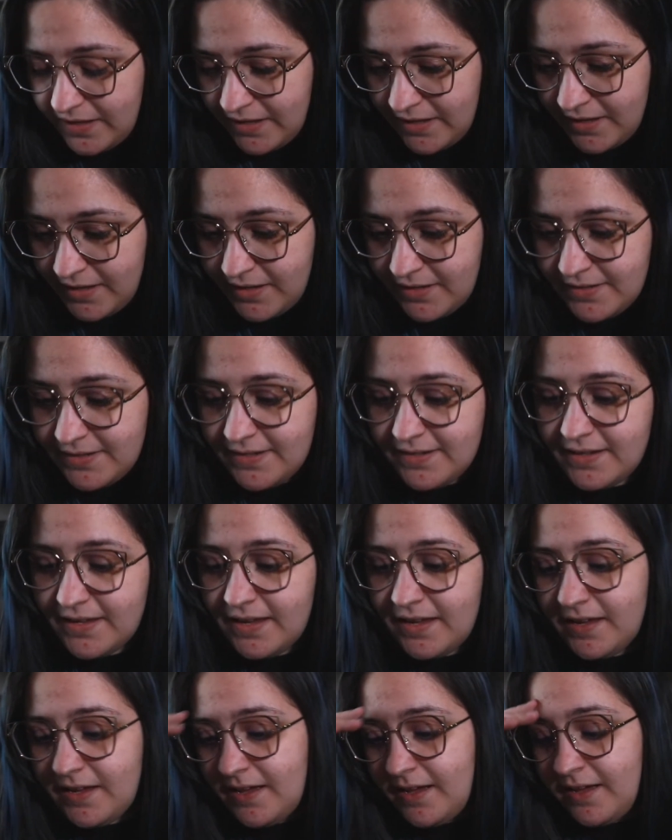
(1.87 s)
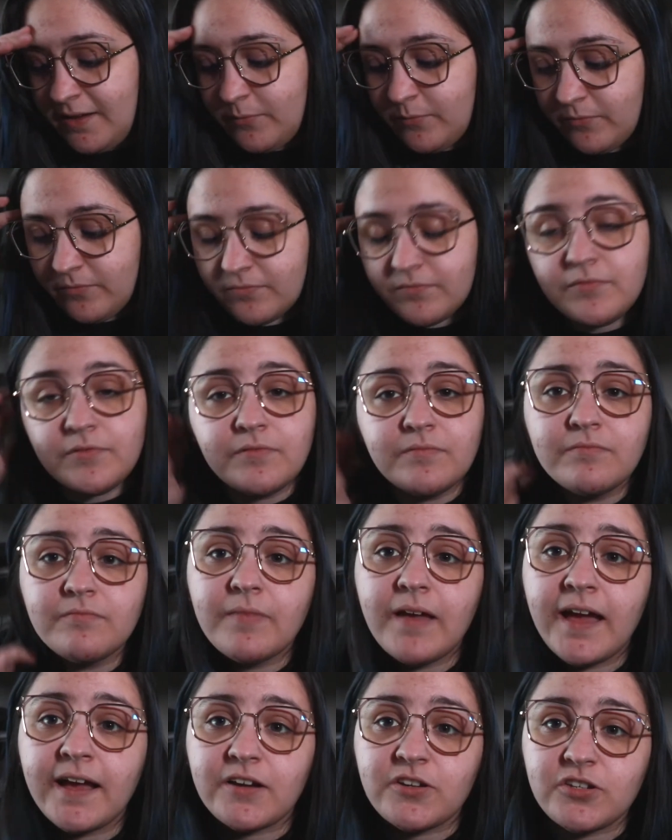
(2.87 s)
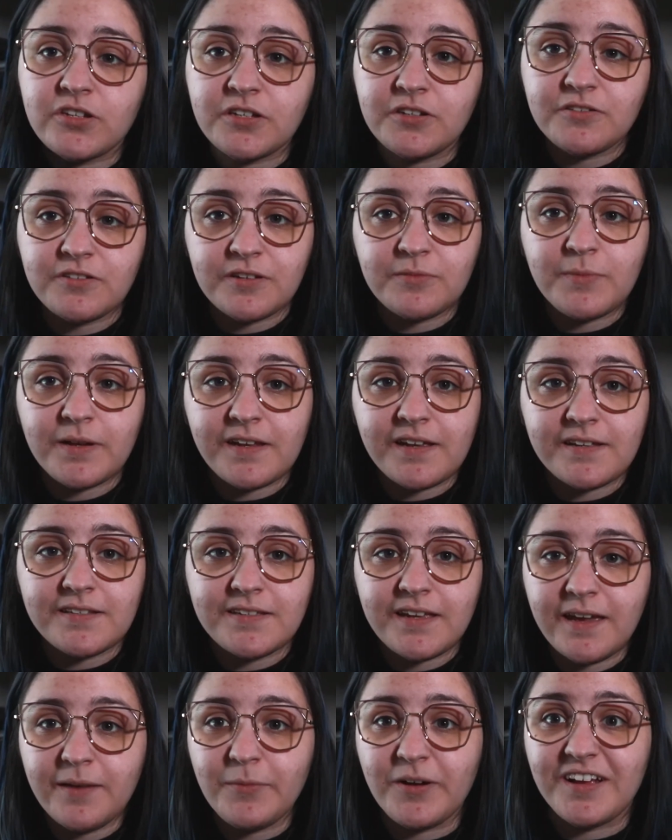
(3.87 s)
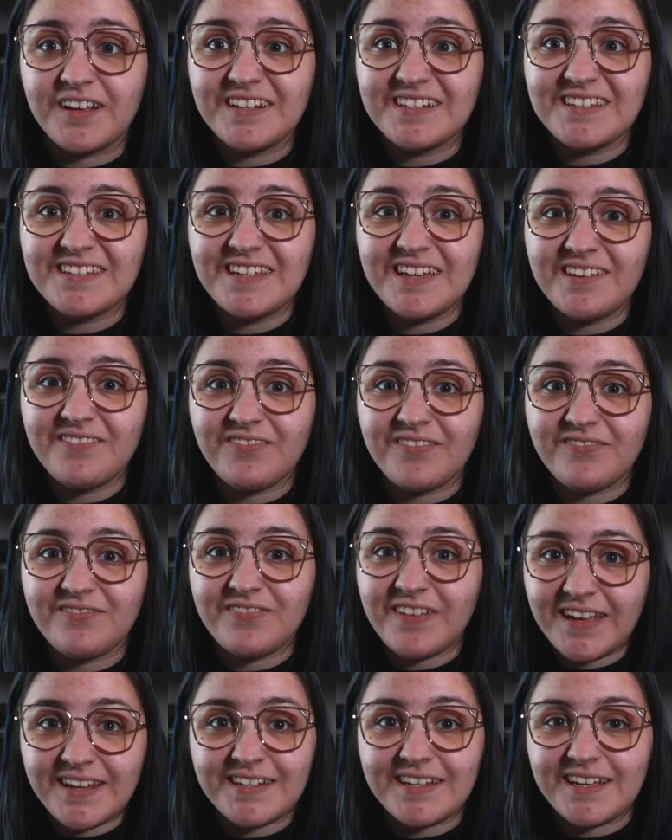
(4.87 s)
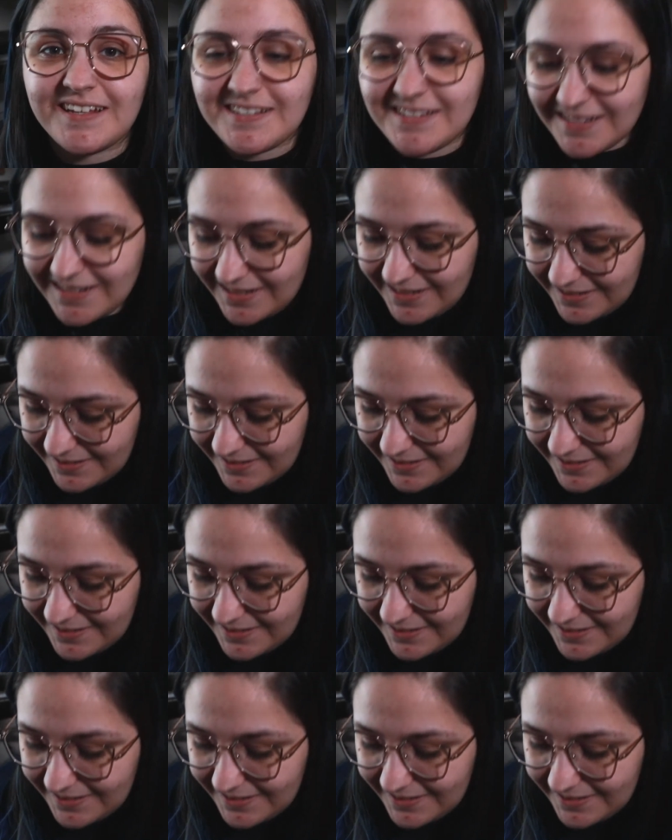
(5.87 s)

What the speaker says: Today I'm actually using my nice camera. Isn't that fantastic?